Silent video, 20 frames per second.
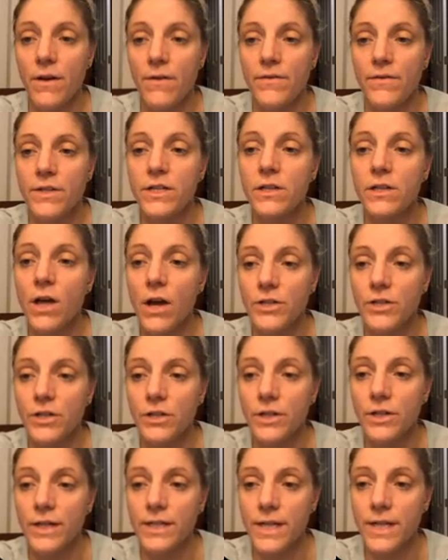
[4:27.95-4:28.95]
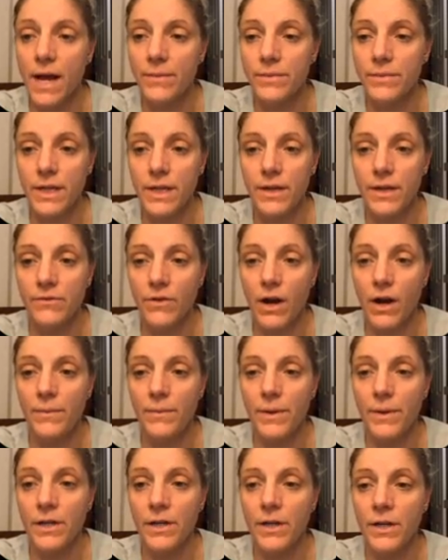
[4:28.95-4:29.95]
physiologically adapt to the
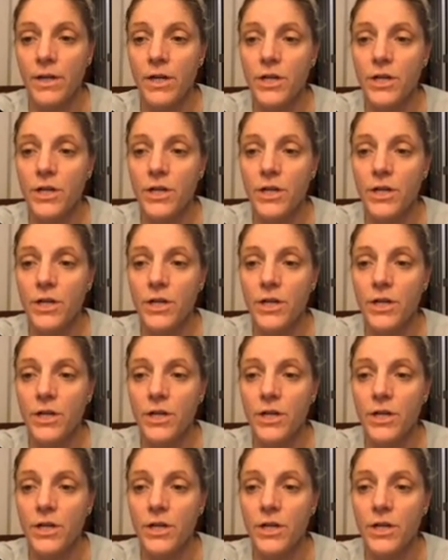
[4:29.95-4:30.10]
environment,